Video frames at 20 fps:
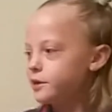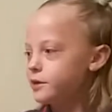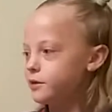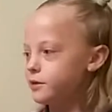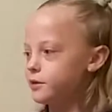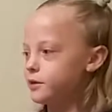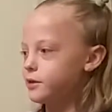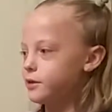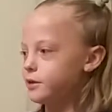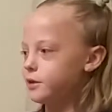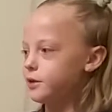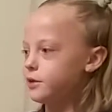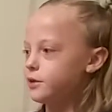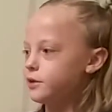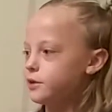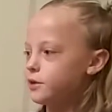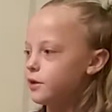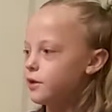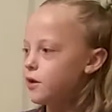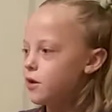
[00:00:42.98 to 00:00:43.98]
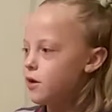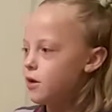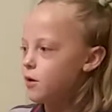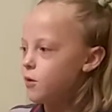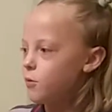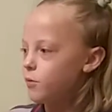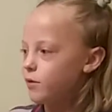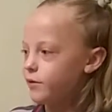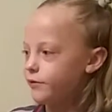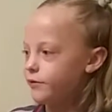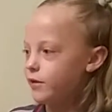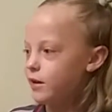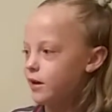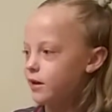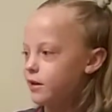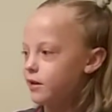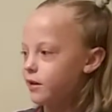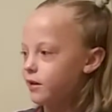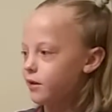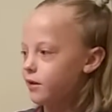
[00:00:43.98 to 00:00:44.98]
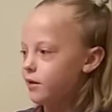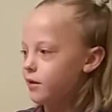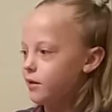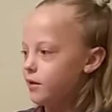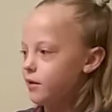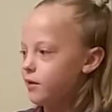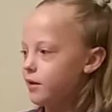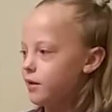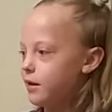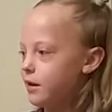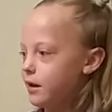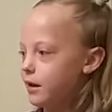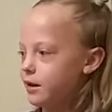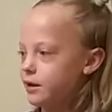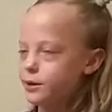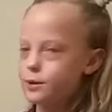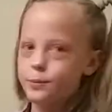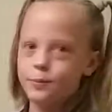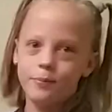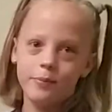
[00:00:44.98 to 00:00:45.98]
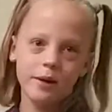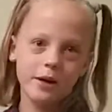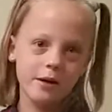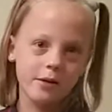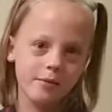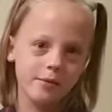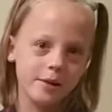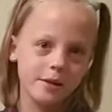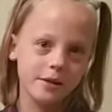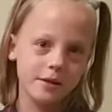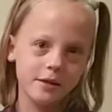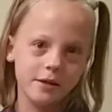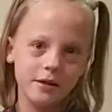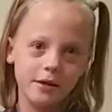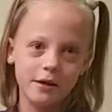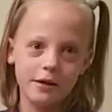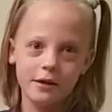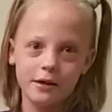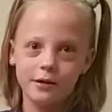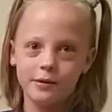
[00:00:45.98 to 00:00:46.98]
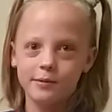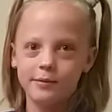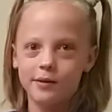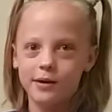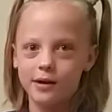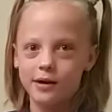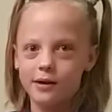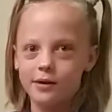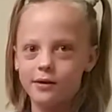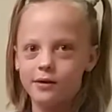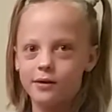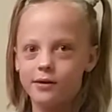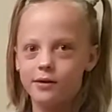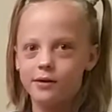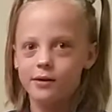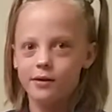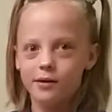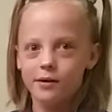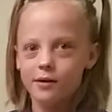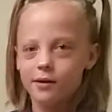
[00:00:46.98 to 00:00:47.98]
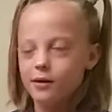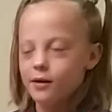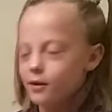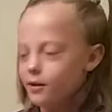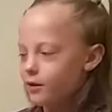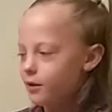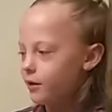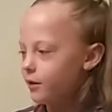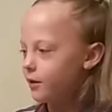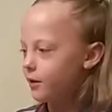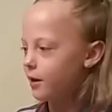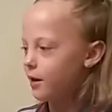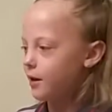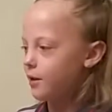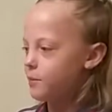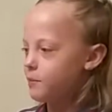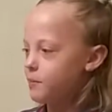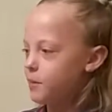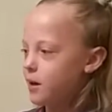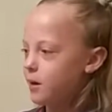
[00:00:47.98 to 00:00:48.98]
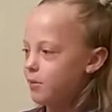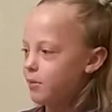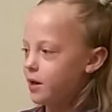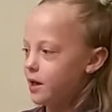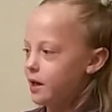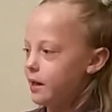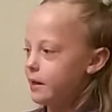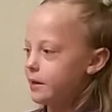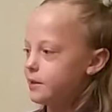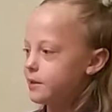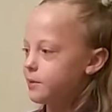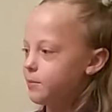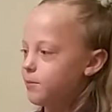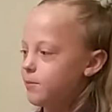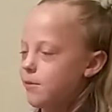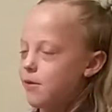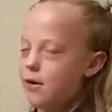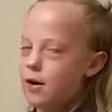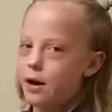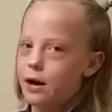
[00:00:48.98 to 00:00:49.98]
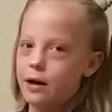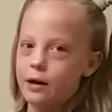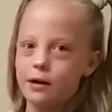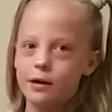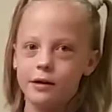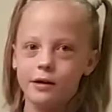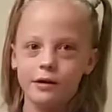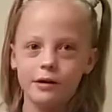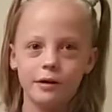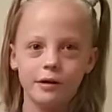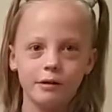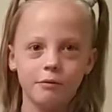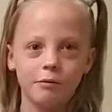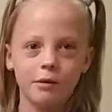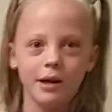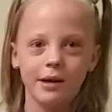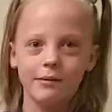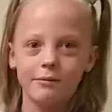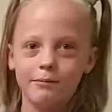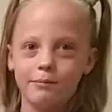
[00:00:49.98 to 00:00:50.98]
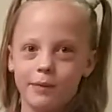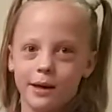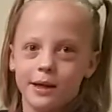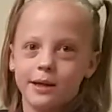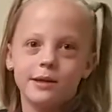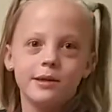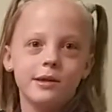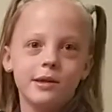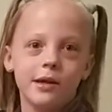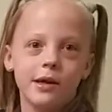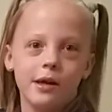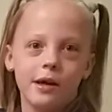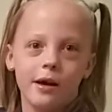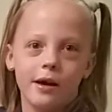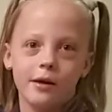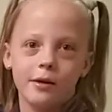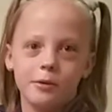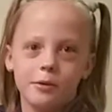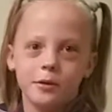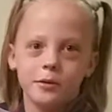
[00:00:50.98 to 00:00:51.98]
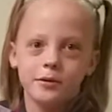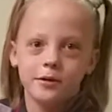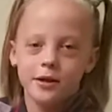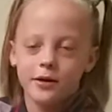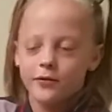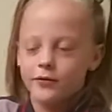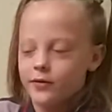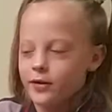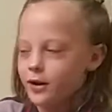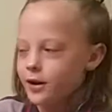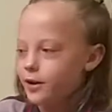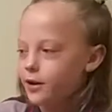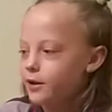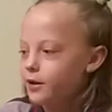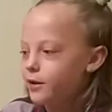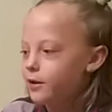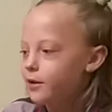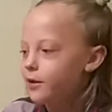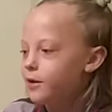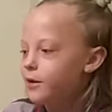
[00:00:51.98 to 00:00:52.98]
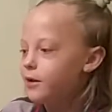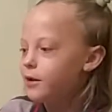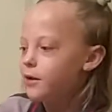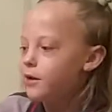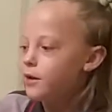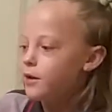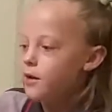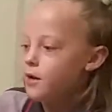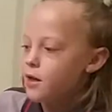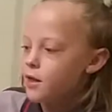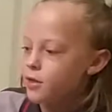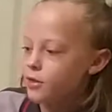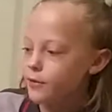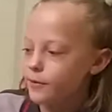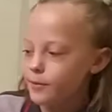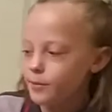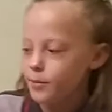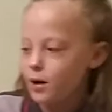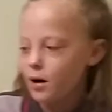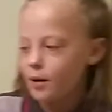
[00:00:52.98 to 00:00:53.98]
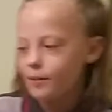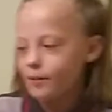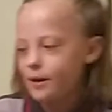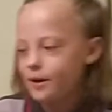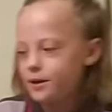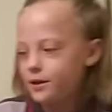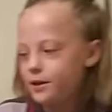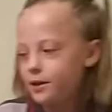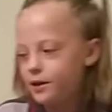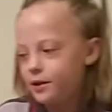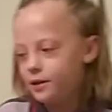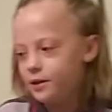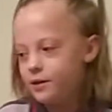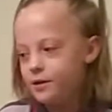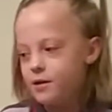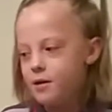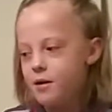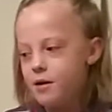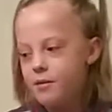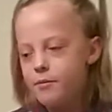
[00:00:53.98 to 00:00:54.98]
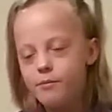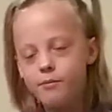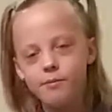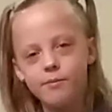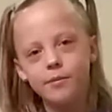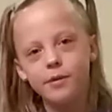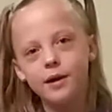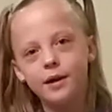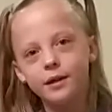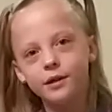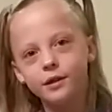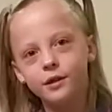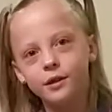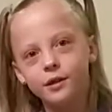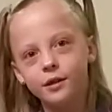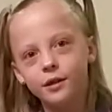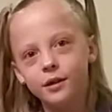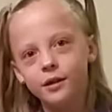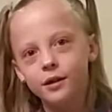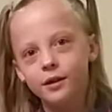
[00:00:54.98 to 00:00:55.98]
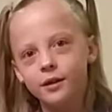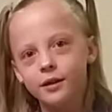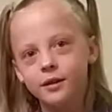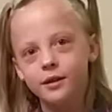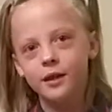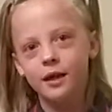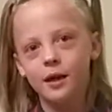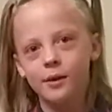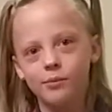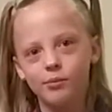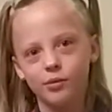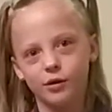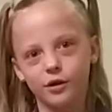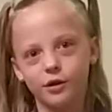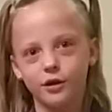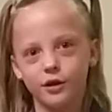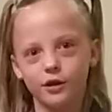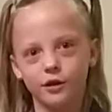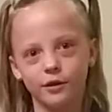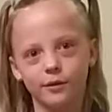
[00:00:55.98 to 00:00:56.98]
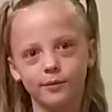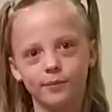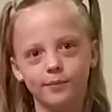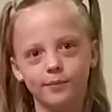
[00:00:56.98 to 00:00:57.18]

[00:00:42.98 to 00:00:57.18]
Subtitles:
cylinders with like an experiment in each one. Like maybe some water mixed together or something. Thermometers measure temperature.